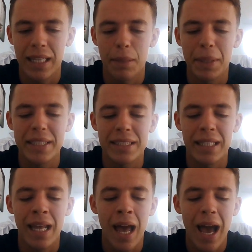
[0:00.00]
the
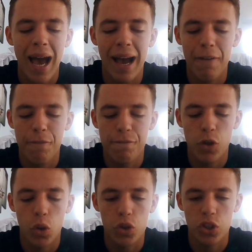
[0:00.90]
beating at
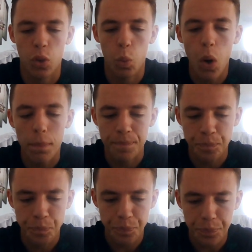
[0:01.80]
4-1.
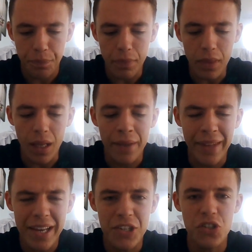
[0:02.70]

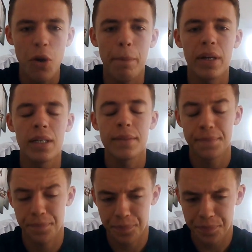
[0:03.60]
Next up
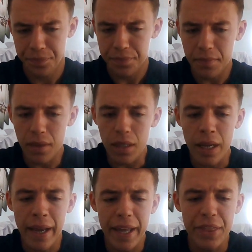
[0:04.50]

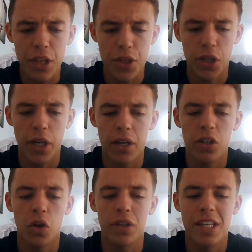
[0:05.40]
in the 3
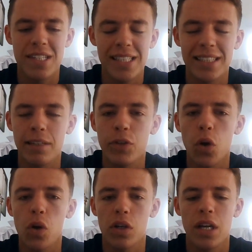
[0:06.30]
o'clock, the City of
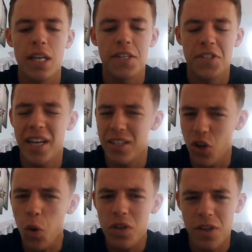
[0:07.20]
York Stakes.
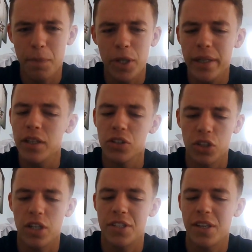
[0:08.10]
Always a pretty good
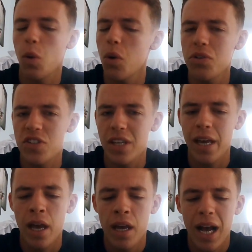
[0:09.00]
race. You always
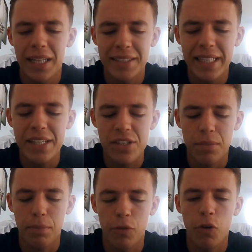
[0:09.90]
see a
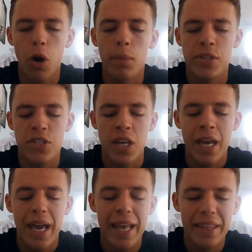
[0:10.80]
decent performance
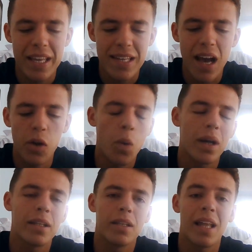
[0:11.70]
in this. I
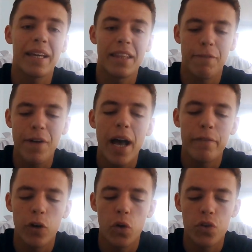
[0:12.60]
quite like the
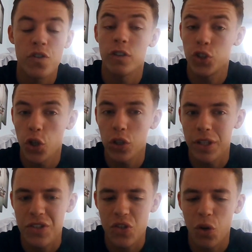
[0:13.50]
5 horse drawn
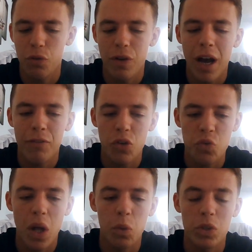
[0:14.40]
in stall 5 as
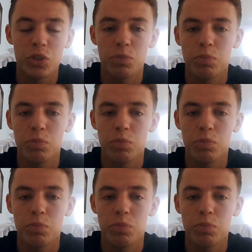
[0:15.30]
well, which